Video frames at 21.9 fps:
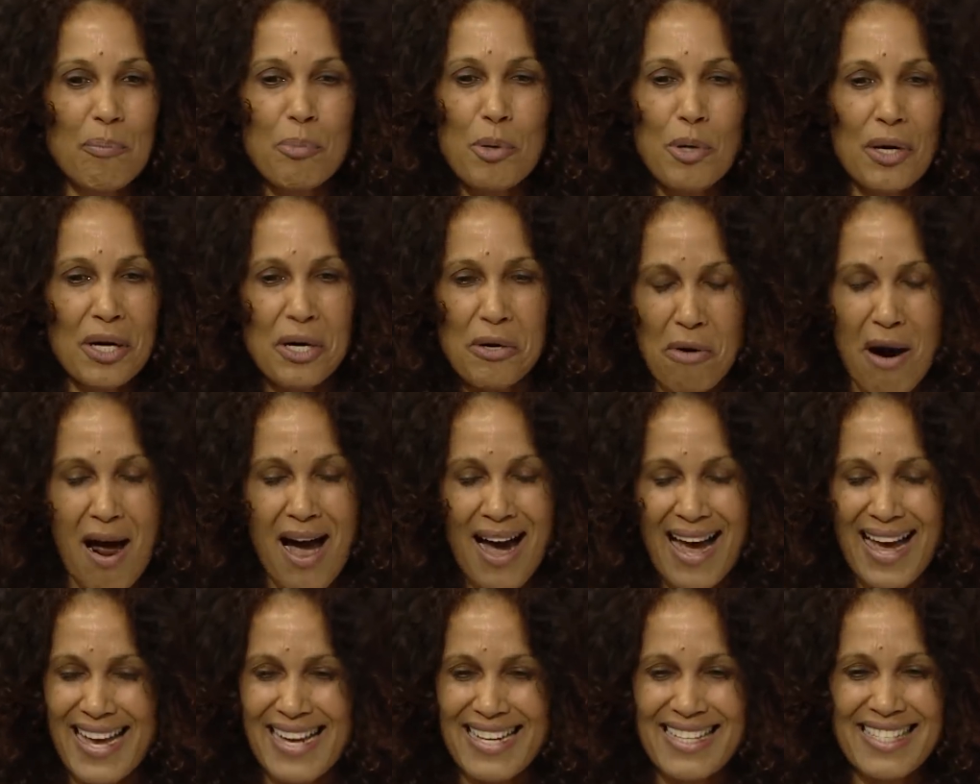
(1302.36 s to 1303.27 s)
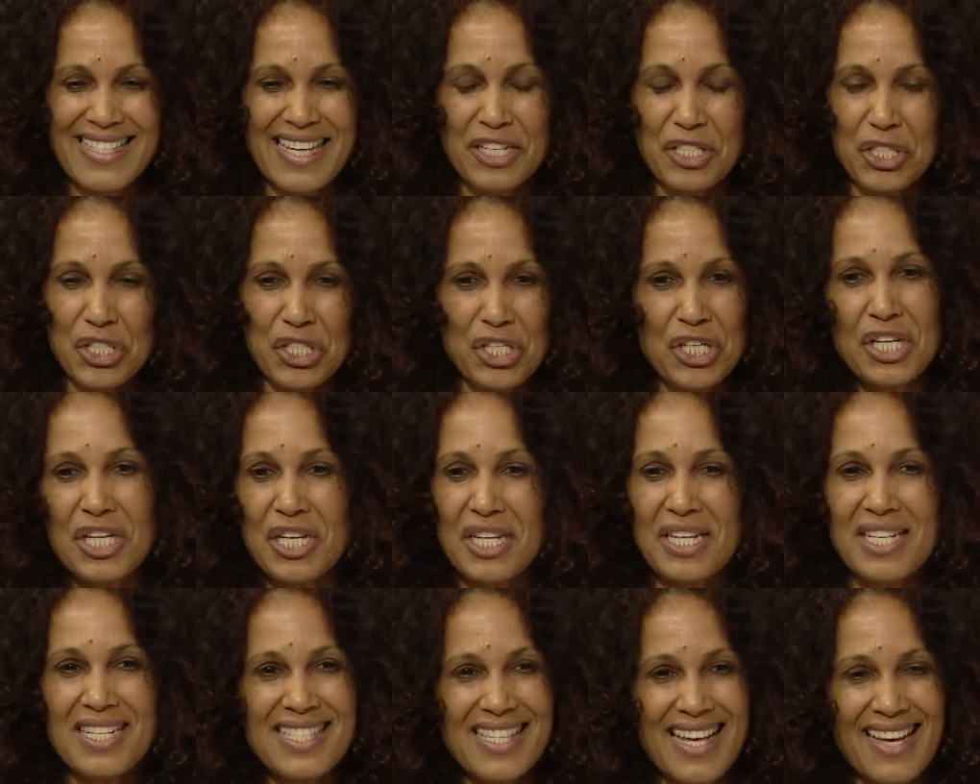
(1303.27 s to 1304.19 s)
pork rinds and
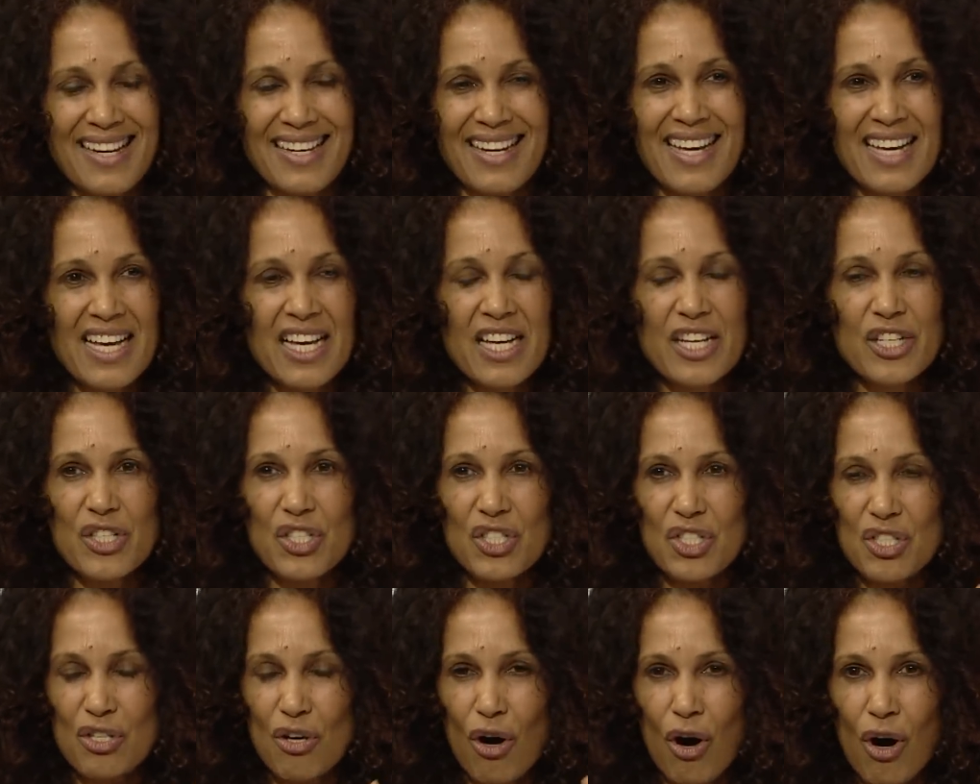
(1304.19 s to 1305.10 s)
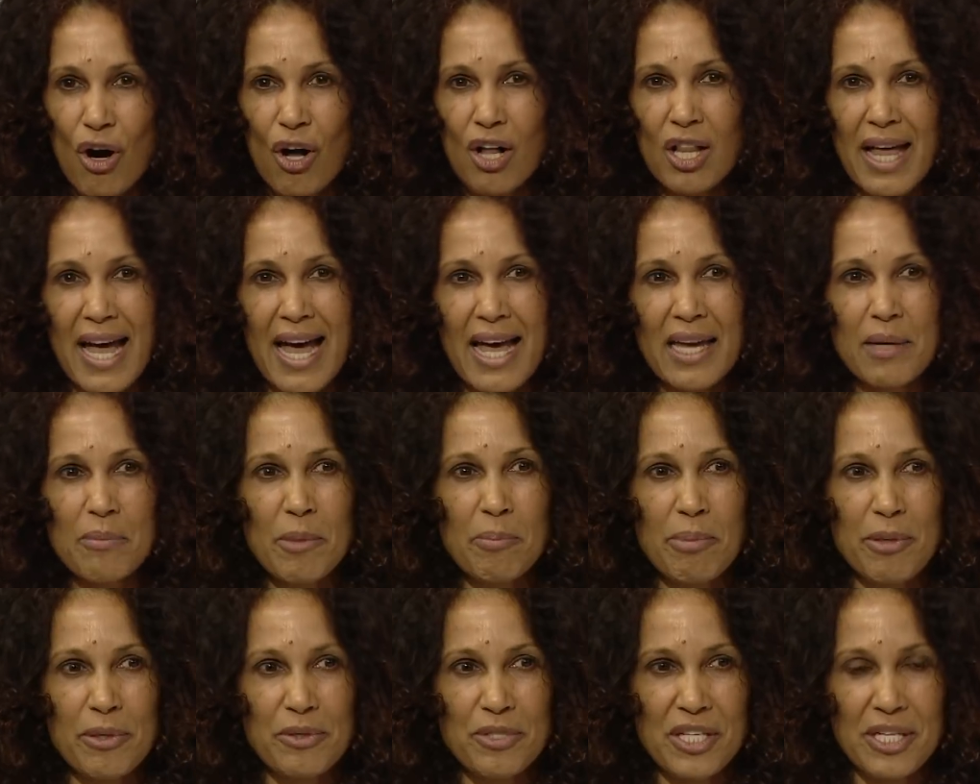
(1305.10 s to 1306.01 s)
cheese and just all animal
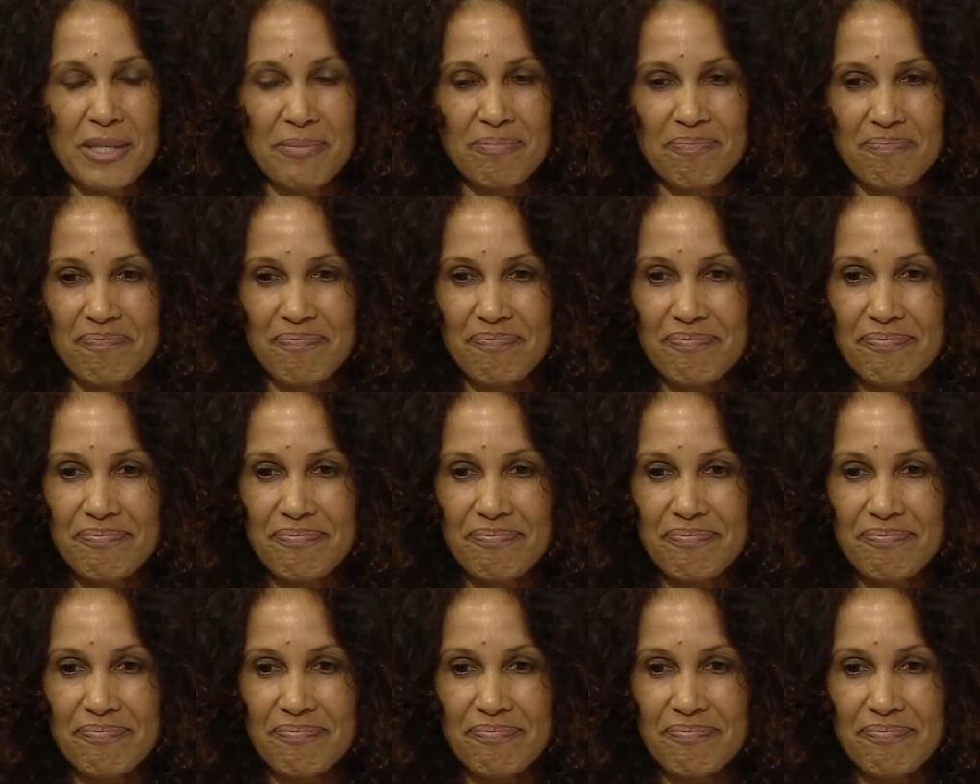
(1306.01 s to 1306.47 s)
protein.